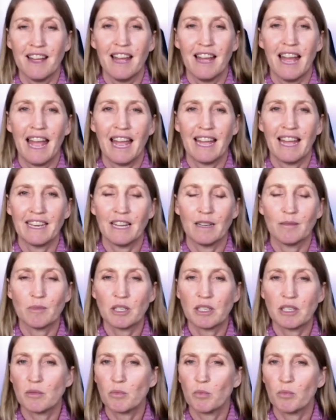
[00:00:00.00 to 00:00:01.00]
And
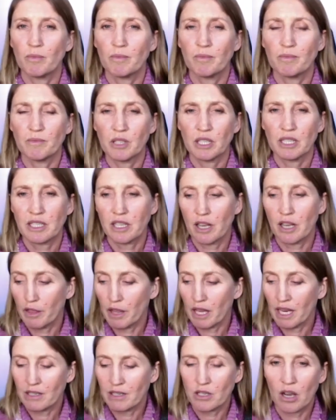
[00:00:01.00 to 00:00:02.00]
just I
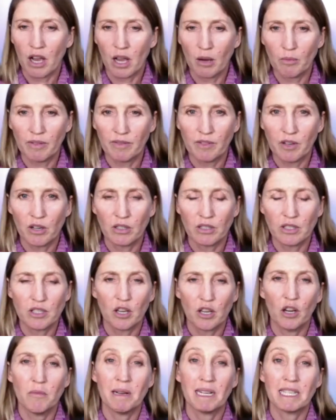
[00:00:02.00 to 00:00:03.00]
think, Di, we've got
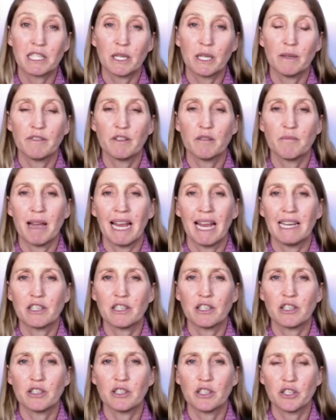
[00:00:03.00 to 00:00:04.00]
so much
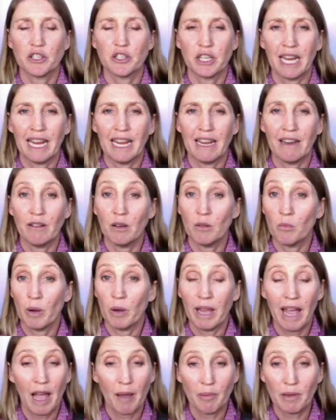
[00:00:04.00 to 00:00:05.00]
information to share, and we're
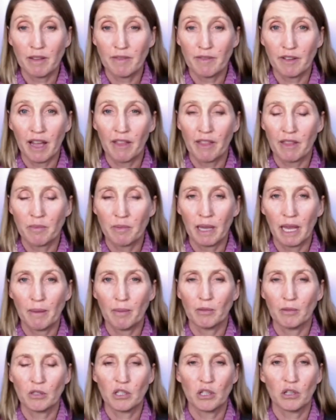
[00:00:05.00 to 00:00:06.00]
happy for other
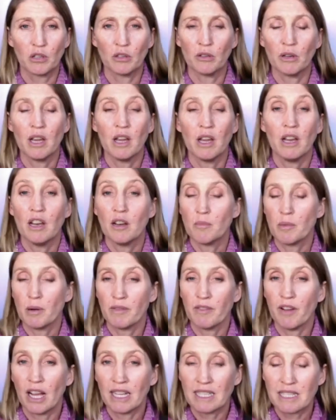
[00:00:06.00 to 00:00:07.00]
people to
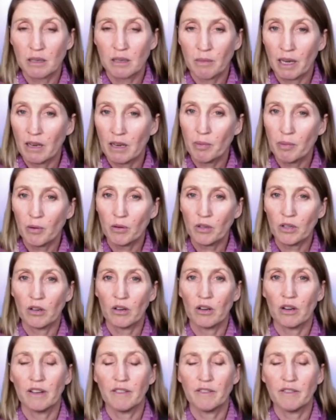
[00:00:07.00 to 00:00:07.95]
provide some input, or if